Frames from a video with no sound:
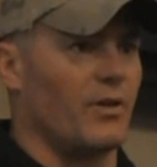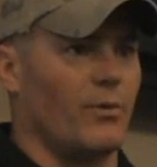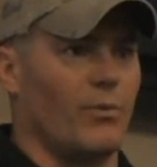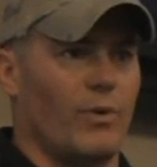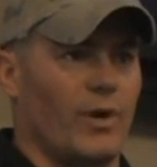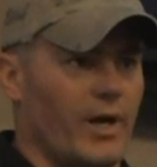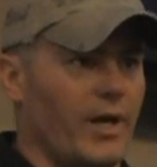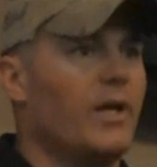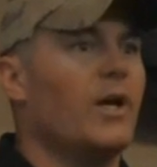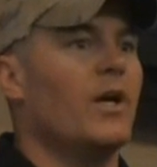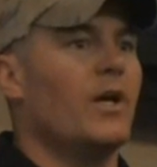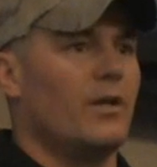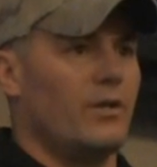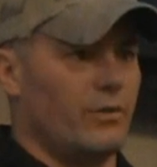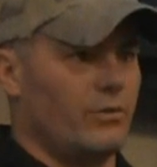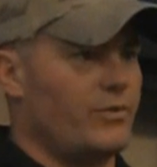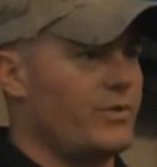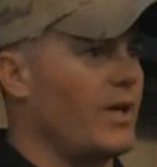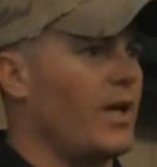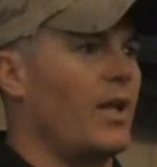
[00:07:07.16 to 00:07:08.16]
on the
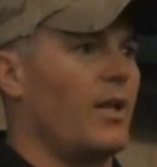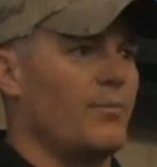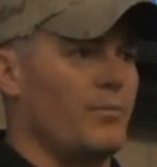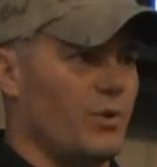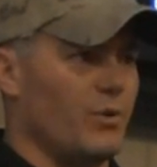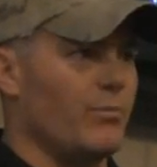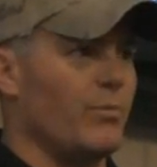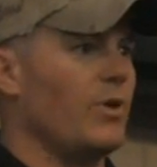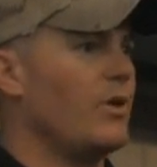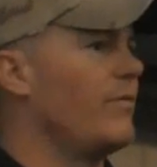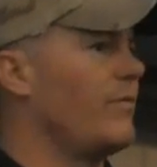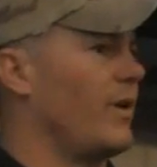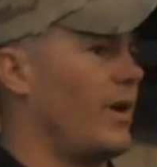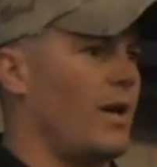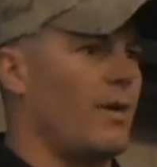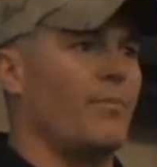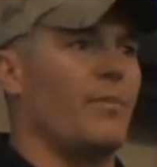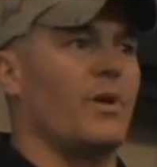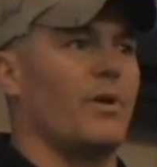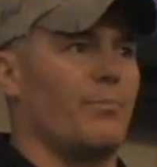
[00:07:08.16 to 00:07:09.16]
way. You tell them you move and
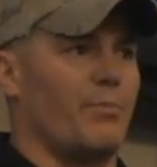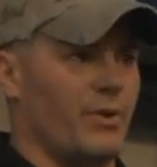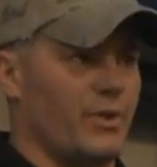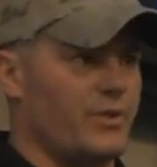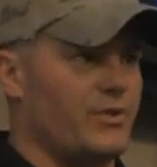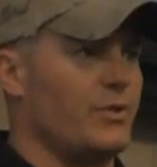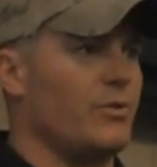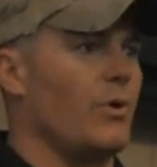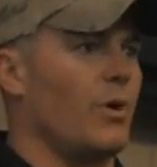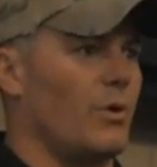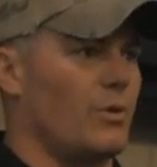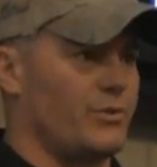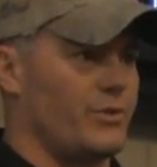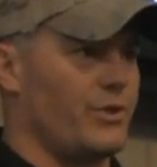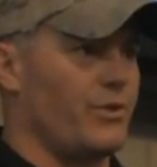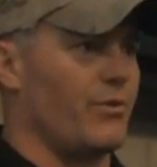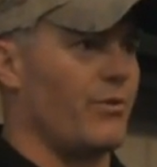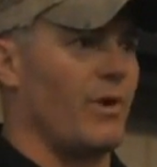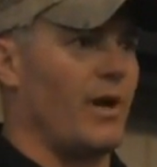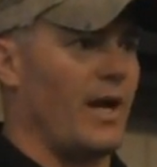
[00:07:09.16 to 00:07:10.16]
I'm going to put 2 holes
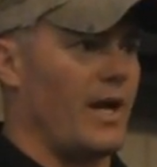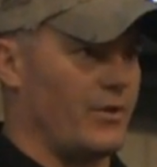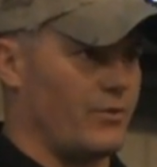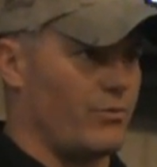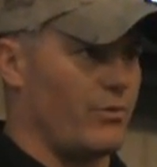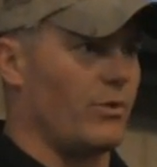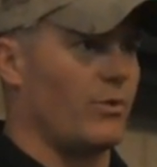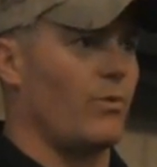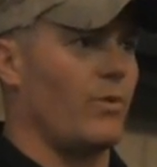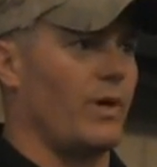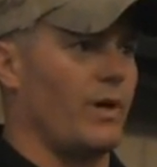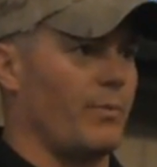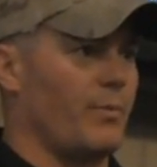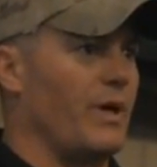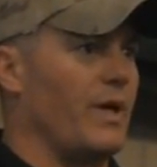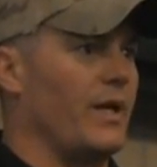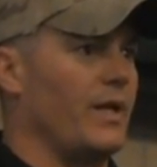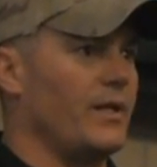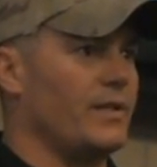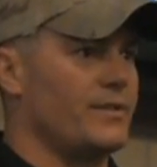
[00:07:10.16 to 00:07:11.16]
in your ass real quick,
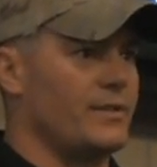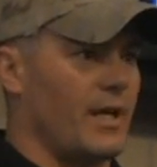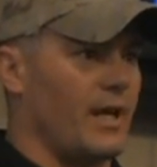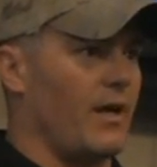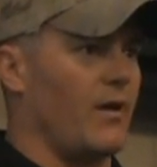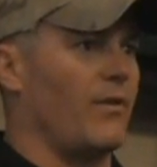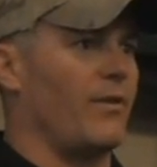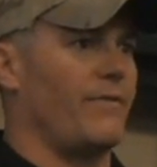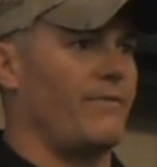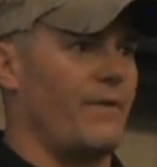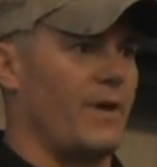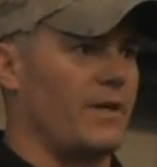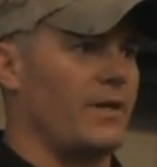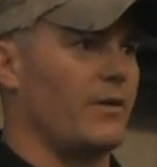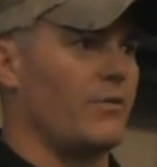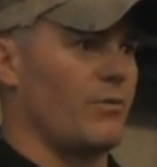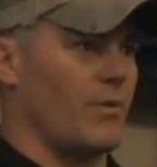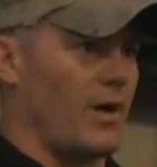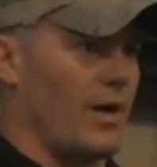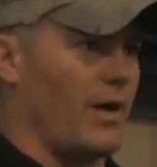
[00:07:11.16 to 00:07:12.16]
buddy. Stay on the
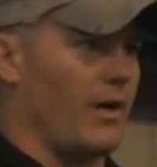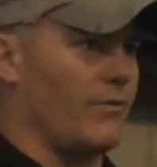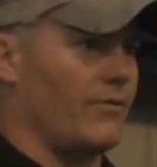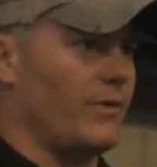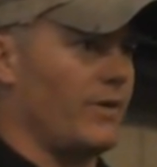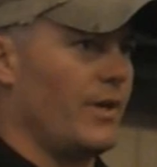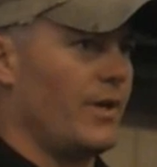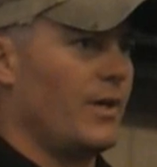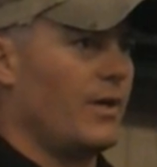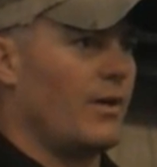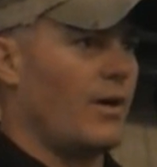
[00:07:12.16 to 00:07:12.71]
fucking ground.